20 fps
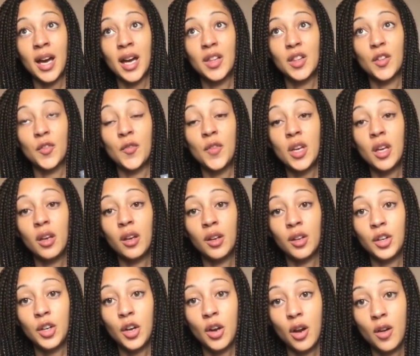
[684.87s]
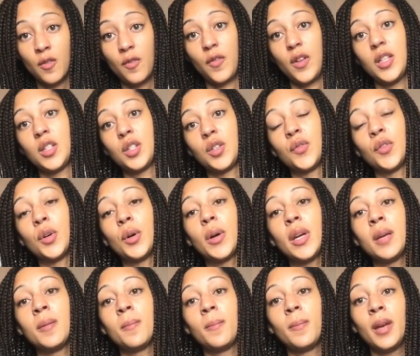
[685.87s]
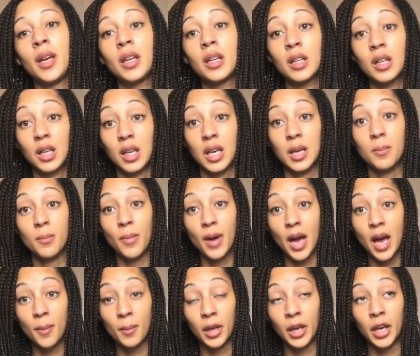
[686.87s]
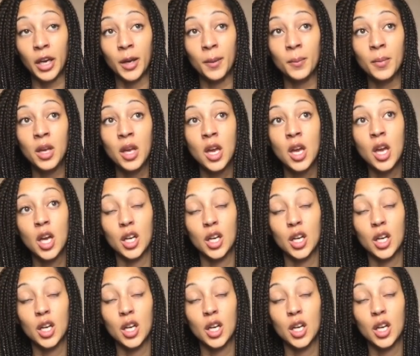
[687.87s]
at the Vegan Yarn Festival in Bingley, Birmingham,